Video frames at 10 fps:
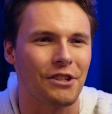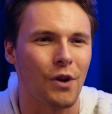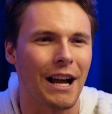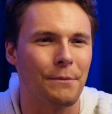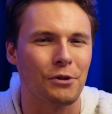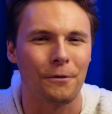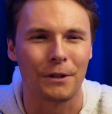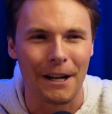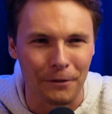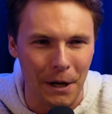it triumphs
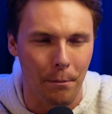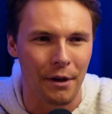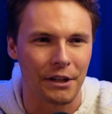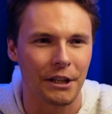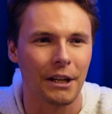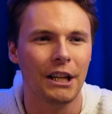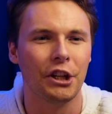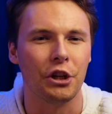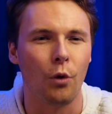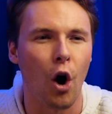over every opinion.
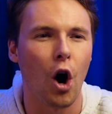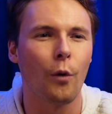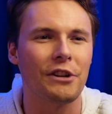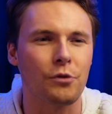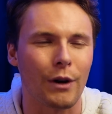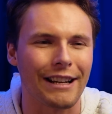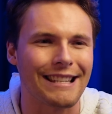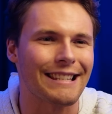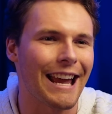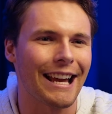You always want to
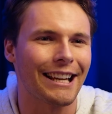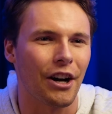stand